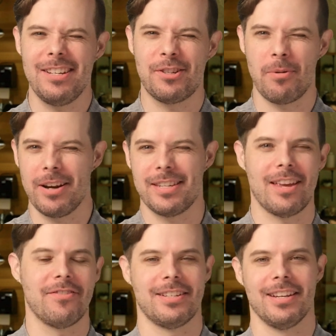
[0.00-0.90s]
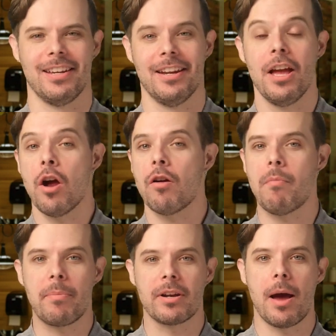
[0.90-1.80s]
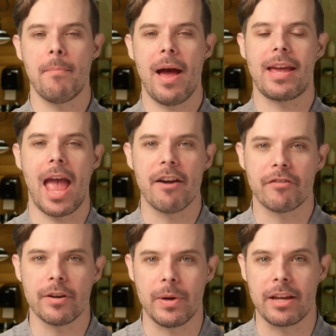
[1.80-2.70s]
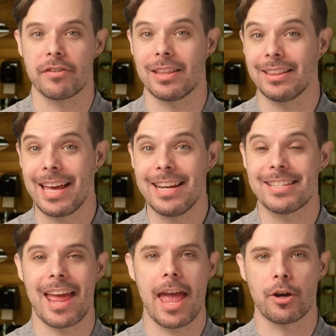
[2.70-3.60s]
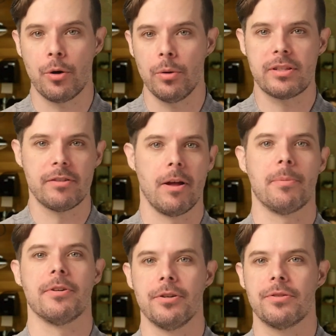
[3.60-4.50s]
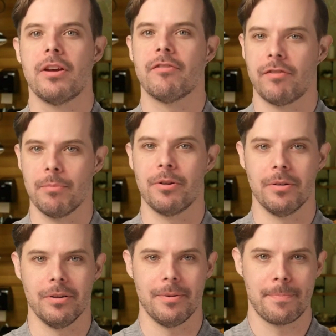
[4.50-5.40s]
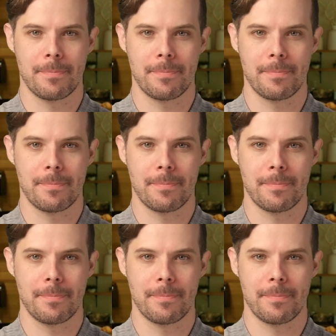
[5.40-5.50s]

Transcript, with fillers: in 2017. Remember to come back every week for the latest and coolest developer news from Google.